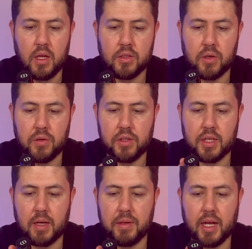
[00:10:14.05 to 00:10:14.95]
So you just
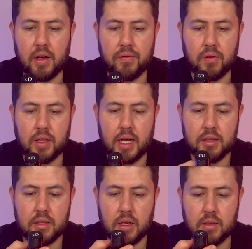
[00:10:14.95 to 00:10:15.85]
gotta be careful on
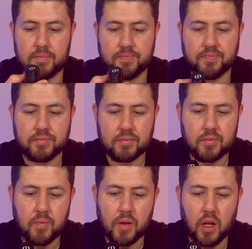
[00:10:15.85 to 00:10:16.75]
that.
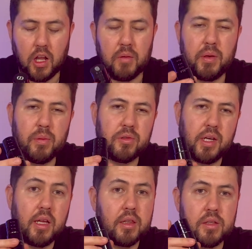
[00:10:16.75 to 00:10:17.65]
A lot of people
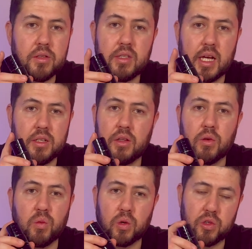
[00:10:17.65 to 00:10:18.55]
say that this is actually the
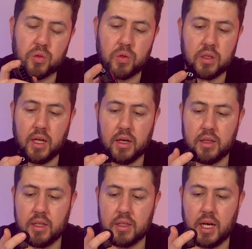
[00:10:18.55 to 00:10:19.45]
worst one out of
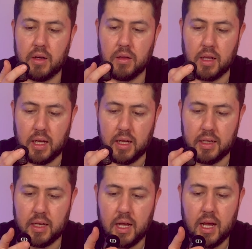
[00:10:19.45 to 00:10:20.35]
the entire
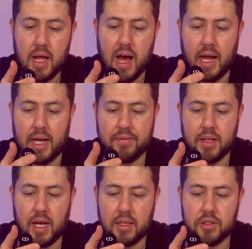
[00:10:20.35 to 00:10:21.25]
line. I have
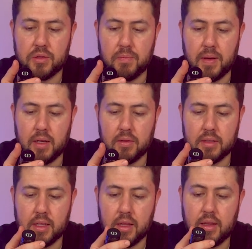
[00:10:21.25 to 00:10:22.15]
not
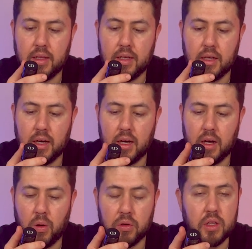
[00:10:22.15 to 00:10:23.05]
smelled the
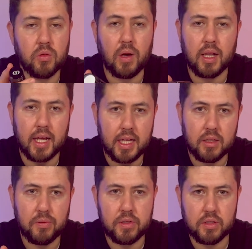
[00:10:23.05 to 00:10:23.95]
Eau de
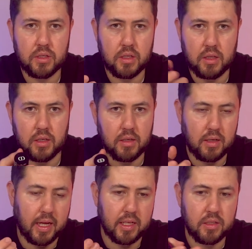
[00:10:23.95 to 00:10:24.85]
Toilette, which is
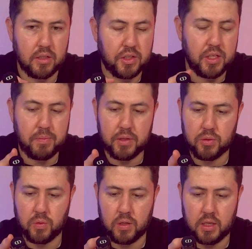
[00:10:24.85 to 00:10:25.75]
I guess the
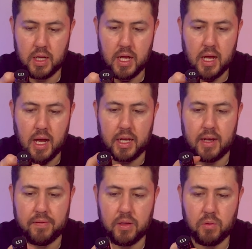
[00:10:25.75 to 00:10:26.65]
cheapest one. I
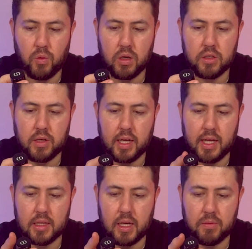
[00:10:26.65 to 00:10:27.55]
definitely want to try to
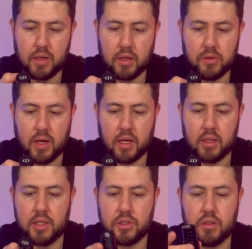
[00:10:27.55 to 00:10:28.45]
get that one and try to
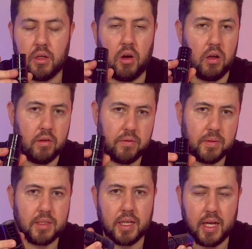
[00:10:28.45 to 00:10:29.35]
collect all of them,
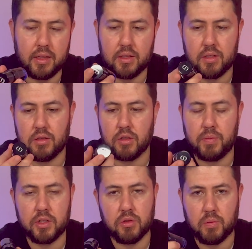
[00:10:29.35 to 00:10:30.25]
because again, this is a
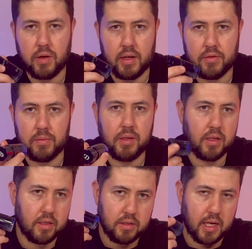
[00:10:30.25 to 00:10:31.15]
special brand for me,
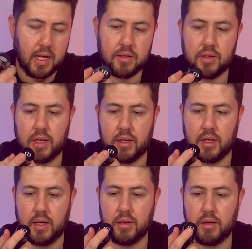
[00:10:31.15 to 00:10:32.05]
because like I said,
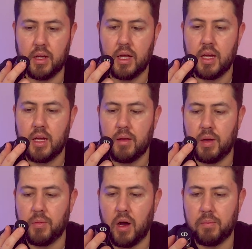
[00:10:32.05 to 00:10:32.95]
my
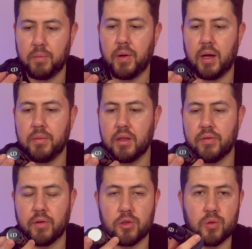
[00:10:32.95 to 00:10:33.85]
mom bought me the
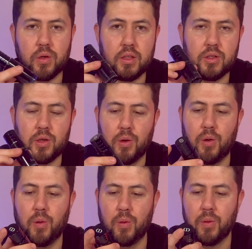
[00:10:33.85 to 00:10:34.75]
first one,
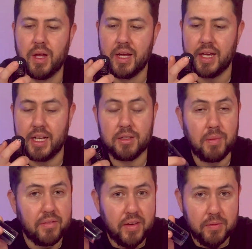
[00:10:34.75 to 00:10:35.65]
so it is
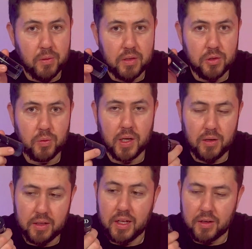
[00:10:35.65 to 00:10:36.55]
my favorite one as
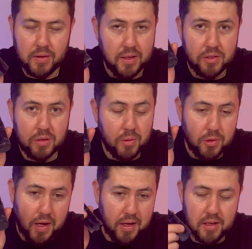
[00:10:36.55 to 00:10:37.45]
well. You know, it is the
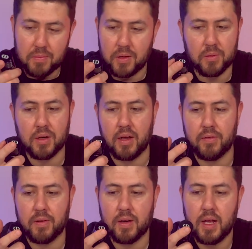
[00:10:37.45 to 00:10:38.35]
most hated, but
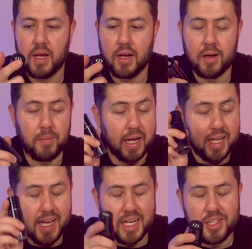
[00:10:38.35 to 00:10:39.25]
whatever. I
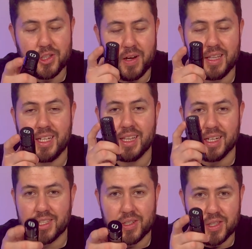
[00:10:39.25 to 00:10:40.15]
did actually try the
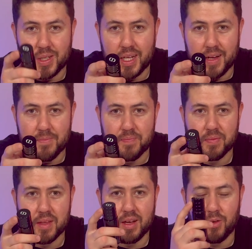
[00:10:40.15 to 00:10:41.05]
elixir today,
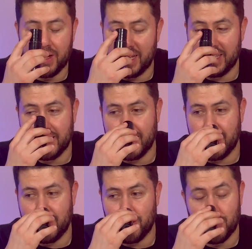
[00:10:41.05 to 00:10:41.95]
and
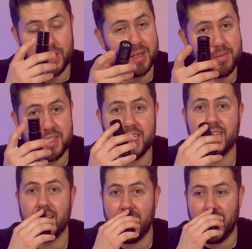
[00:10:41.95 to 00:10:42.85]

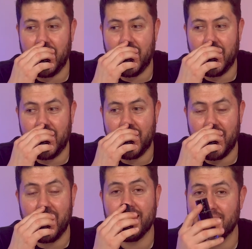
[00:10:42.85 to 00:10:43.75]
OMG,
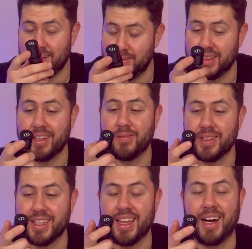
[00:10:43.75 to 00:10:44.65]
I think I'm in love
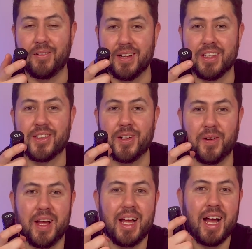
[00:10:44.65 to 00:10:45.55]
with that one.
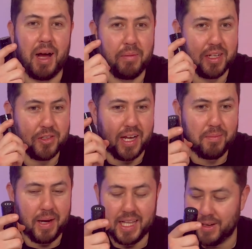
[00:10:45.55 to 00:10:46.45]
So I'm gonna try to
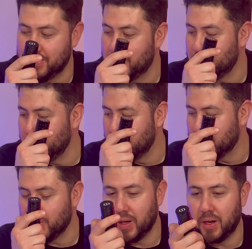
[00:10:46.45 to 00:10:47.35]
buy that one soon
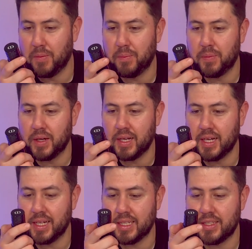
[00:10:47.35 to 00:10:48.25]
as well,
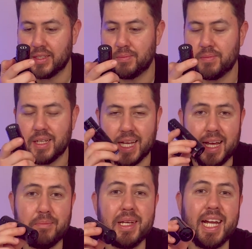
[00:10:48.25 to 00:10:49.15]
but just
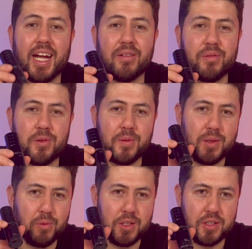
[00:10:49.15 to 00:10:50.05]
again, be careful
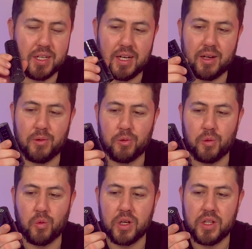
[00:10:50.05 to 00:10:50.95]
with which
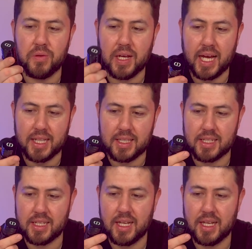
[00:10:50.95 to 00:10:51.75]
one you get.